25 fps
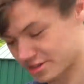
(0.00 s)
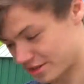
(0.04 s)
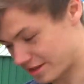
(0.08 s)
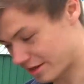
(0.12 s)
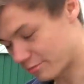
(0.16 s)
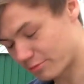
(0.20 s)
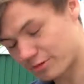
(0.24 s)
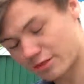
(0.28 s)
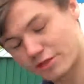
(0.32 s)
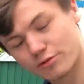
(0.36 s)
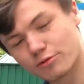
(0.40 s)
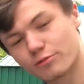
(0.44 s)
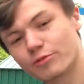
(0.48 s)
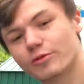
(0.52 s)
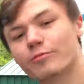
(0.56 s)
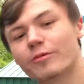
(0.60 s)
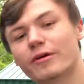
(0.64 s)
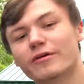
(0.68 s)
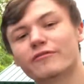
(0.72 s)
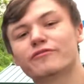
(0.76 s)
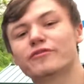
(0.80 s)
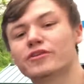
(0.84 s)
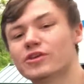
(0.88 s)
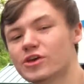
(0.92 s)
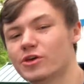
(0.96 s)
it yet. We thought we'd wait
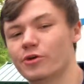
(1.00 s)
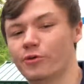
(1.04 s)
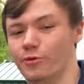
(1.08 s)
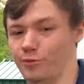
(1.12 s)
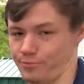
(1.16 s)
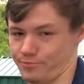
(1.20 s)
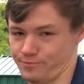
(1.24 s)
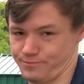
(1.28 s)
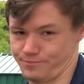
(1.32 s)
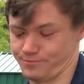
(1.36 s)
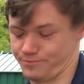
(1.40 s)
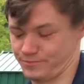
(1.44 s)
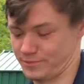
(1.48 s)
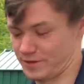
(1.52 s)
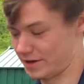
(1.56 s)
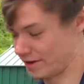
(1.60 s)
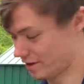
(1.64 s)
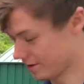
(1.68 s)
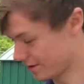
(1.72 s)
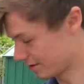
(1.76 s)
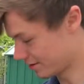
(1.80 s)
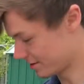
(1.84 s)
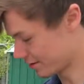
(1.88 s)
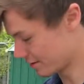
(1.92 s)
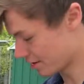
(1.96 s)
for you.
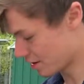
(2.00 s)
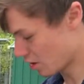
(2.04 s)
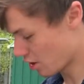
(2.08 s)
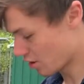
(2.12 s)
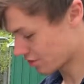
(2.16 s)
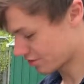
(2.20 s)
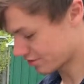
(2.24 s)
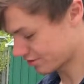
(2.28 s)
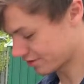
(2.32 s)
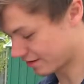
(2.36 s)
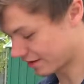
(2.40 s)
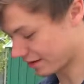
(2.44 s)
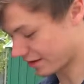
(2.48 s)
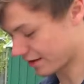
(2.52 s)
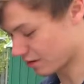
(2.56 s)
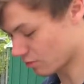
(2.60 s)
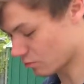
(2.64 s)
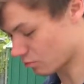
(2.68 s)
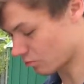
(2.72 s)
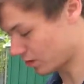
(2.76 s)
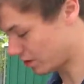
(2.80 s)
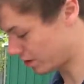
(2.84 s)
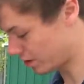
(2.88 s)
And today we